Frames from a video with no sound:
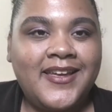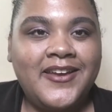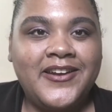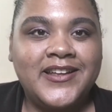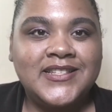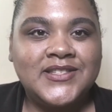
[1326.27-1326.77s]
All
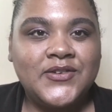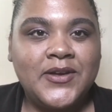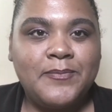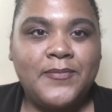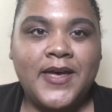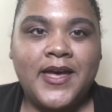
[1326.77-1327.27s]
right, so
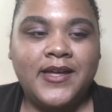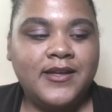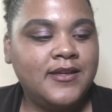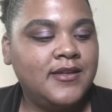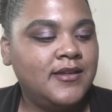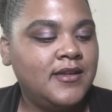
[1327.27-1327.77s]
I'm back
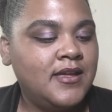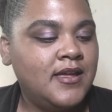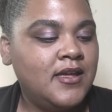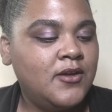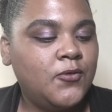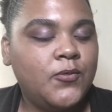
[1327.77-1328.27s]

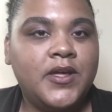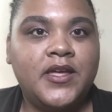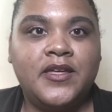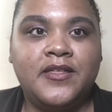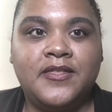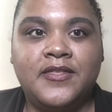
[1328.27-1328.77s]

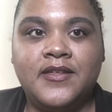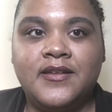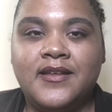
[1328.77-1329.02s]
with